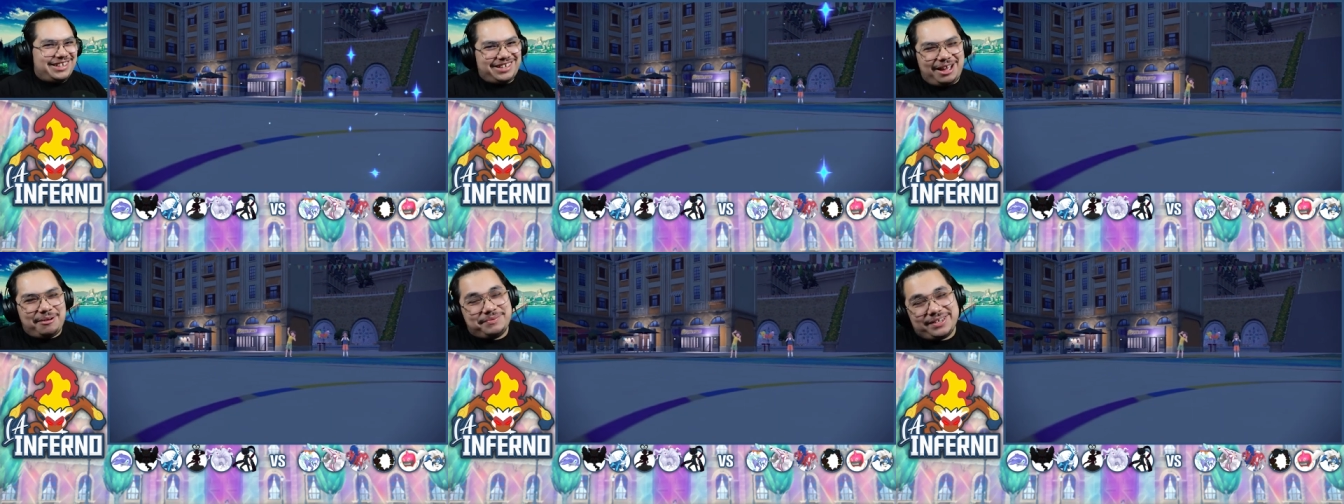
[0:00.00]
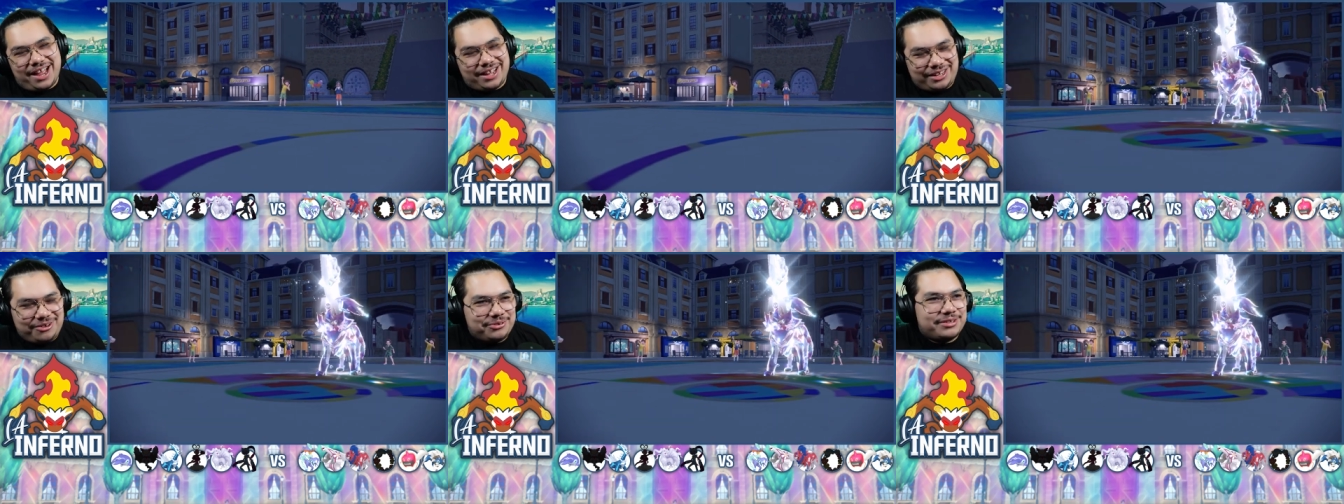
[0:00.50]
I'm not
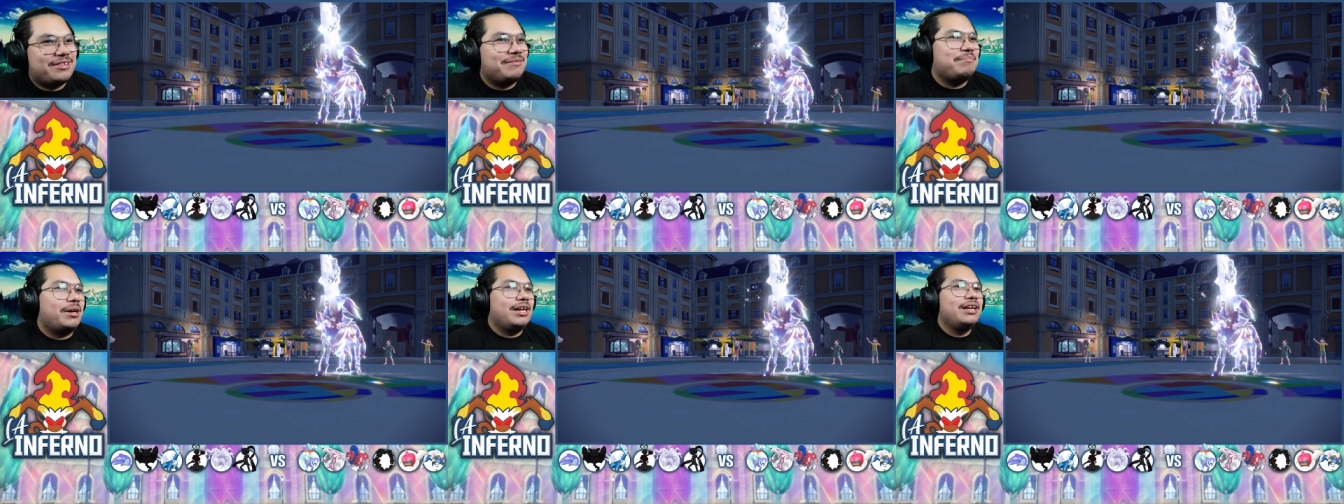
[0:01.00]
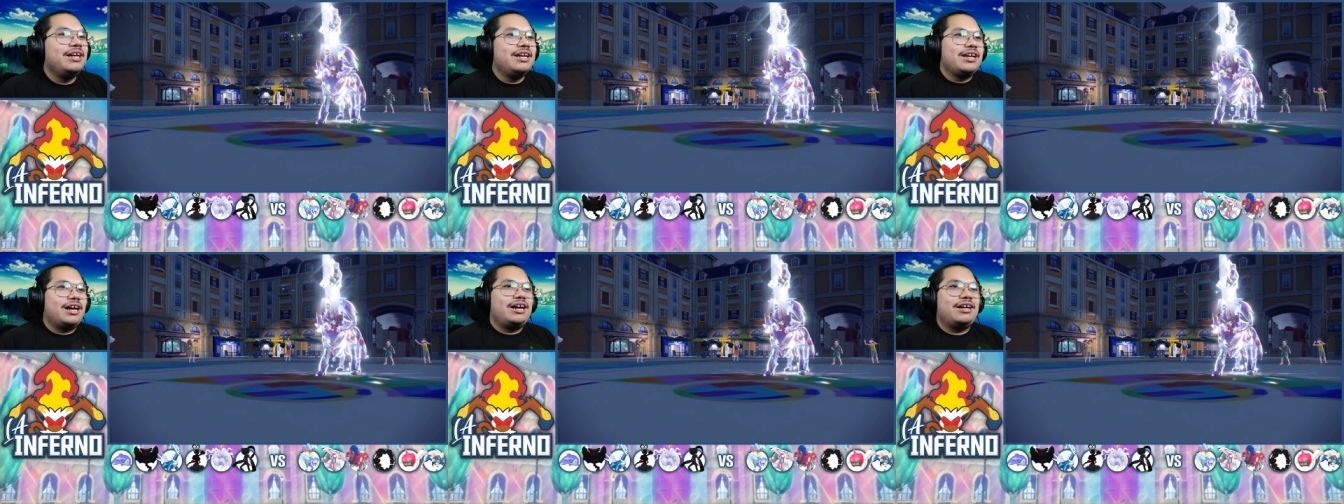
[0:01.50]
going to, but,
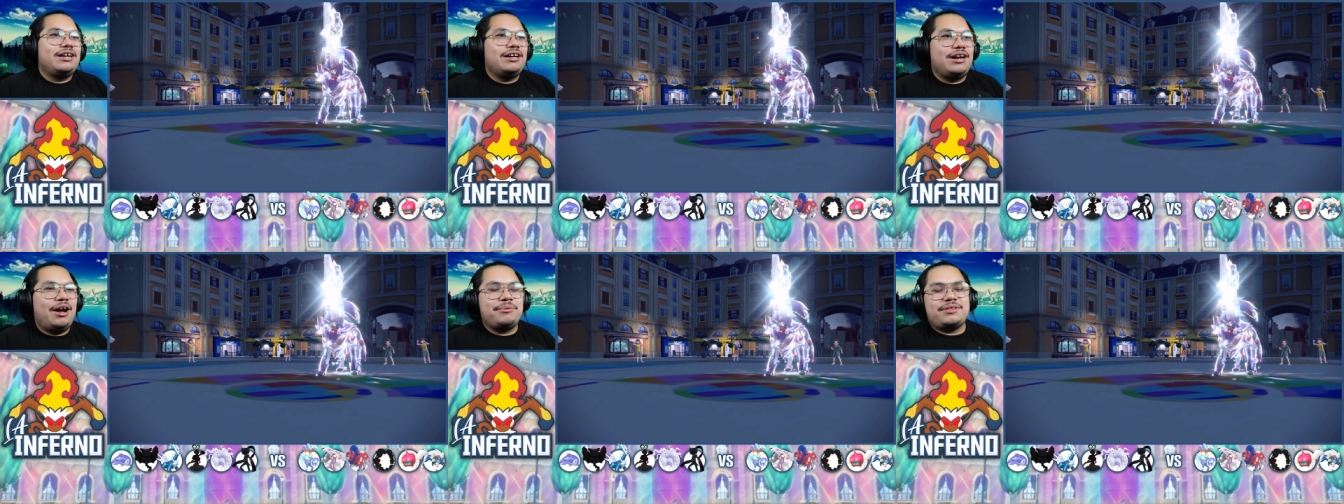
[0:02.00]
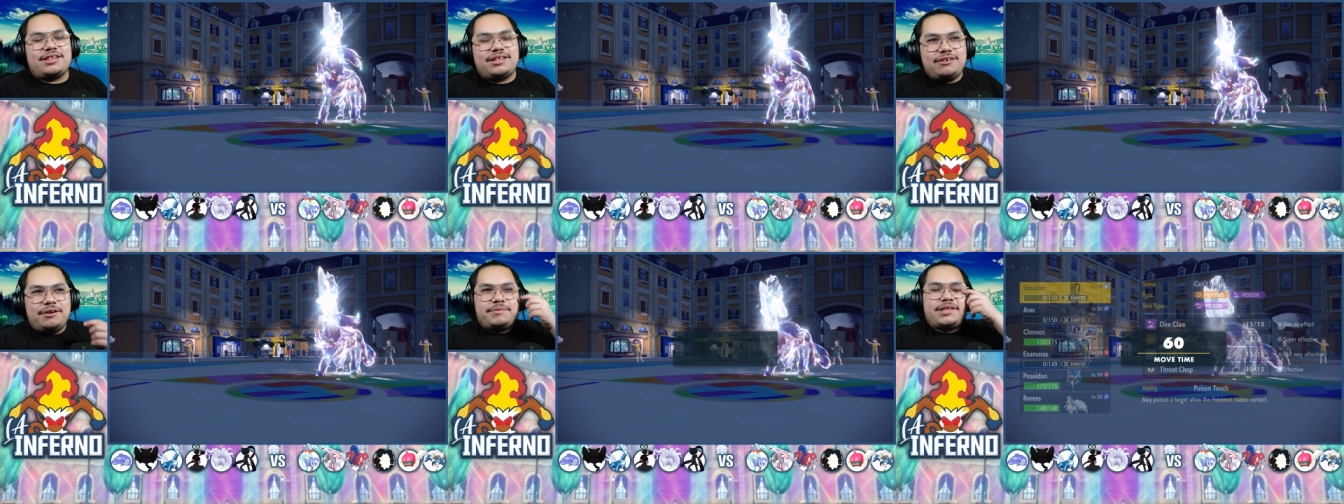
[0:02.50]
uh, I was just a
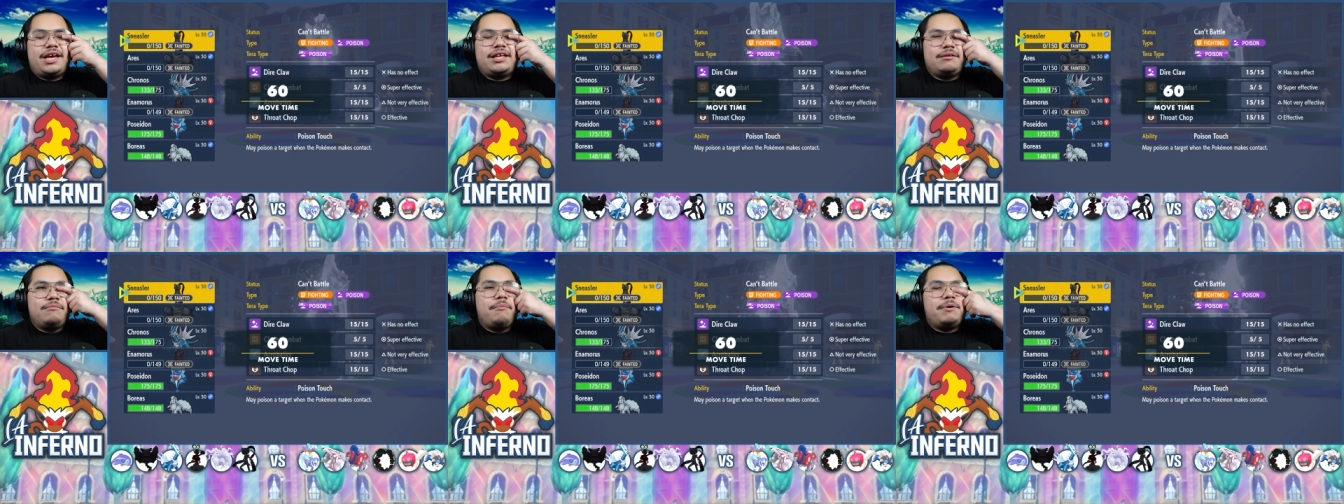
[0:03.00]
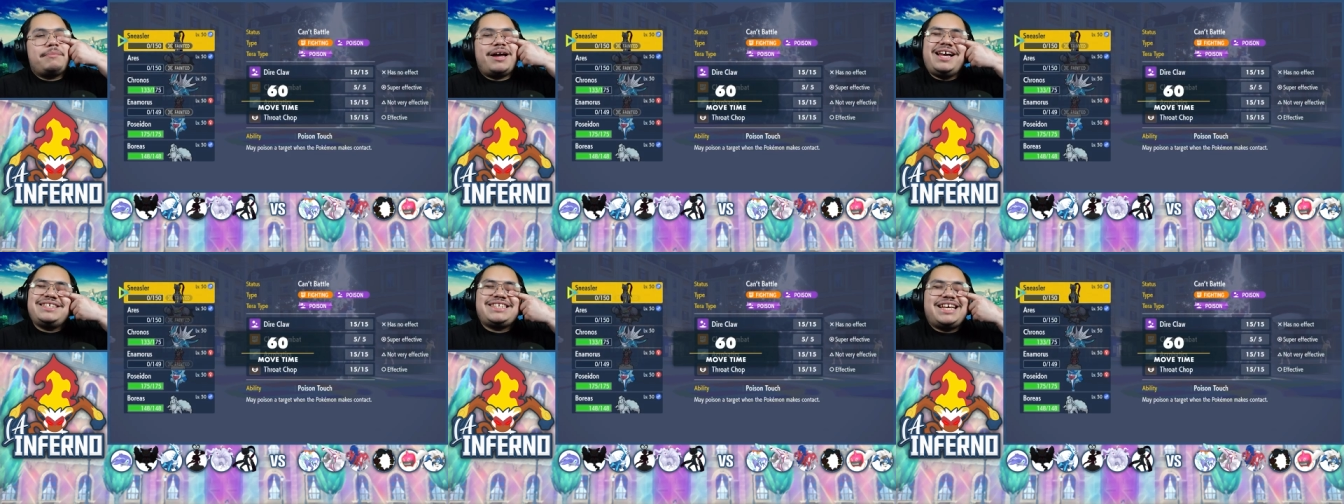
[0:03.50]
little upset in the moment, but
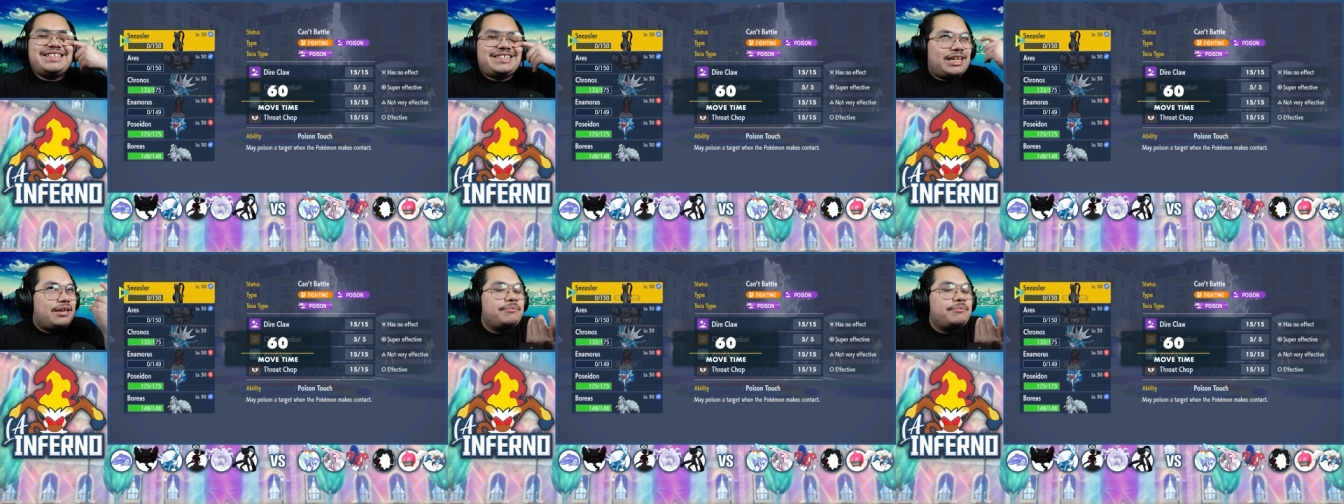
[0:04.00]
hindsight, it's like, it